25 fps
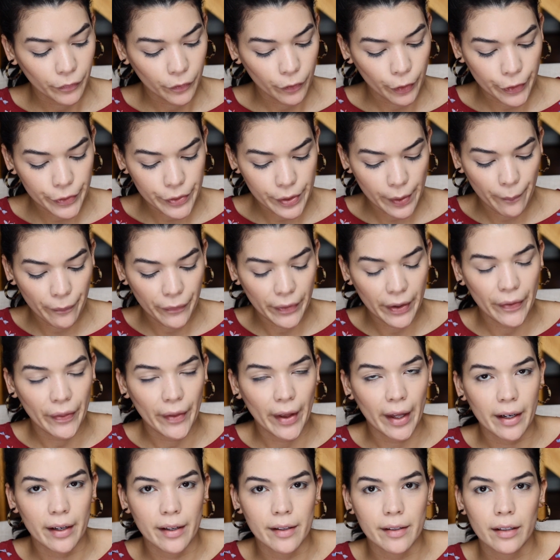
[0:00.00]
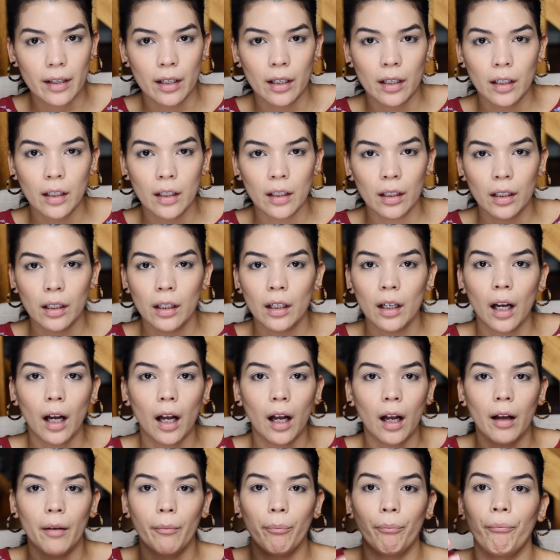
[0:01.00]
for something that is
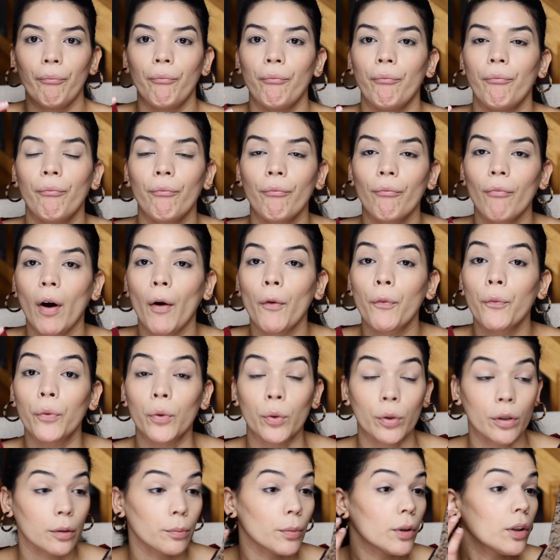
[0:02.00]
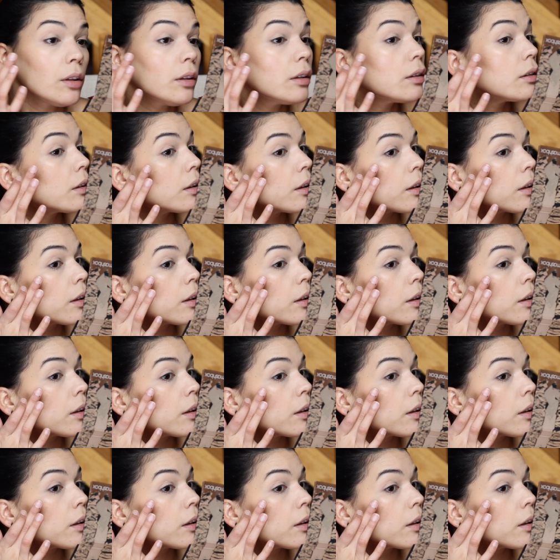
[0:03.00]
affordable,